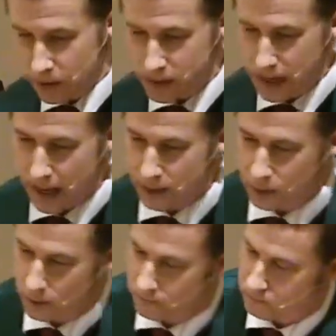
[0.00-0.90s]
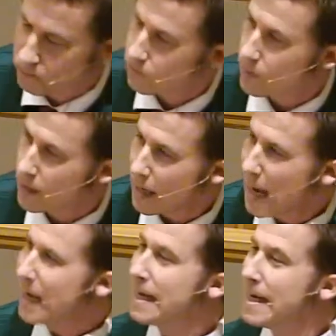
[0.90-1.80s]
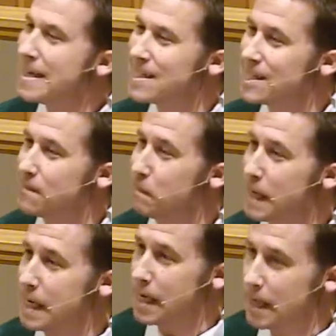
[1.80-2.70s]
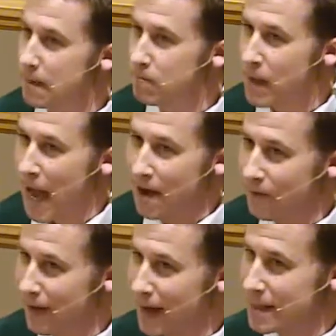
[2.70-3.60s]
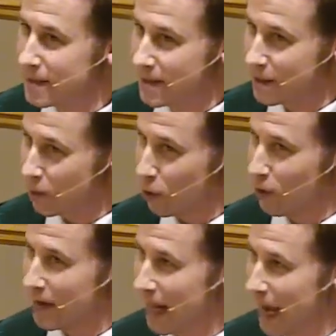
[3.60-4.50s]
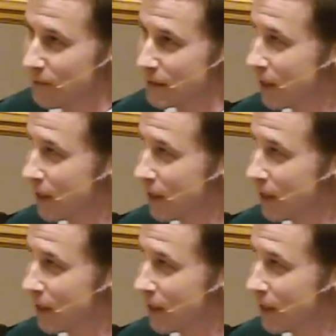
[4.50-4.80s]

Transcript: It's natural. And he needed speed. How fast did the DeLorean have to